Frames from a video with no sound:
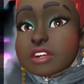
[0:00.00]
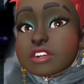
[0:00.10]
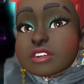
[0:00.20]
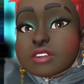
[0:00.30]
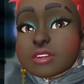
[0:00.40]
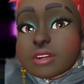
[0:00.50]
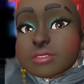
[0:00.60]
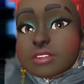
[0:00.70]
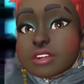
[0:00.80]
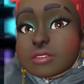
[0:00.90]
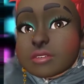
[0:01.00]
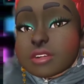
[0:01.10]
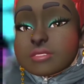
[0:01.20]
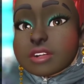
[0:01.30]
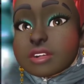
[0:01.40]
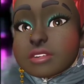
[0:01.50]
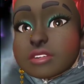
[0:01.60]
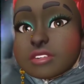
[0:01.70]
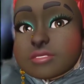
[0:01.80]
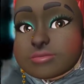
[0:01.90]
just so happened to get
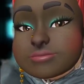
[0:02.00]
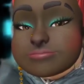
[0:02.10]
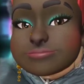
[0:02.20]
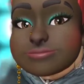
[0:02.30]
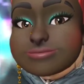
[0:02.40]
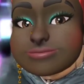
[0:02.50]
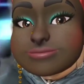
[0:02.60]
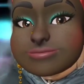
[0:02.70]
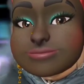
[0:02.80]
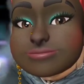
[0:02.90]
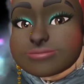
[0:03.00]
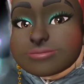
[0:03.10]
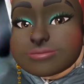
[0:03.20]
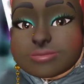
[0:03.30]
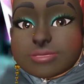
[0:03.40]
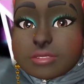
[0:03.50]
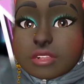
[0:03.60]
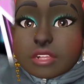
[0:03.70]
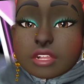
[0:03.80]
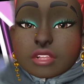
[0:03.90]
baptized. Mm-hmm.
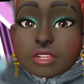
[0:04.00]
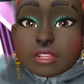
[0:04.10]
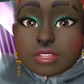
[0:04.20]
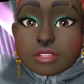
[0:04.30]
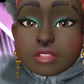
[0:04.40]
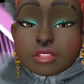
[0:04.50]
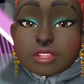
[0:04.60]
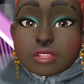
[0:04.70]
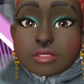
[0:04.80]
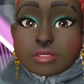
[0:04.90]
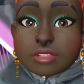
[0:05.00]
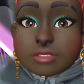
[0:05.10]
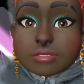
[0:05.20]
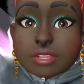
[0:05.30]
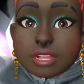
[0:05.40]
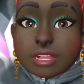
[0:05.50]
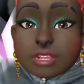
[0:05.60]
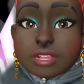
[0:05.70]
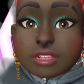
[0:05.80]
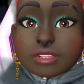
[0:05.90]
Serena Williams got
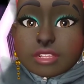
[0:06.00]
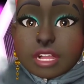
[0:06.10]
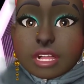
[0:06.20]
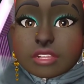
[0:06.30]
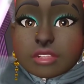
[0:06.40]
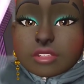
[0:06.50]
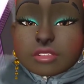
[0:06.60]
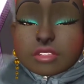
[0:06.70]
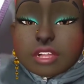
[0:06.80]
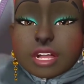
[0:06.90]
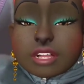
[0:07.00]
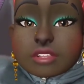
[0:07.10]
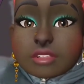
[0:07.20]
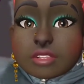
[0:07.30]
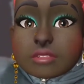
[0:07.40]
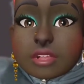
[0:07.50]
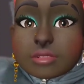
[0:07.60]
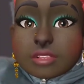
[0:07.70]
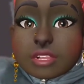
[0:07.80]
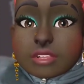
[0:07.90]
is an actual got actually
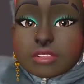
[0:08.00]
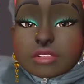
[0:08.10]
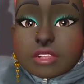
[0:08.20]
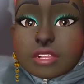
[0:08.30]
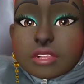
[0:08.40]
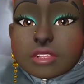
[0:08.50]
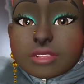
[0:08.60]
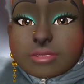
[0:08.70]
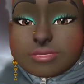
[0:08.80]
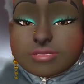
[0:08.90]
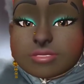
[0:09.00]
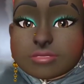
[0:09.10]
baptized. Um,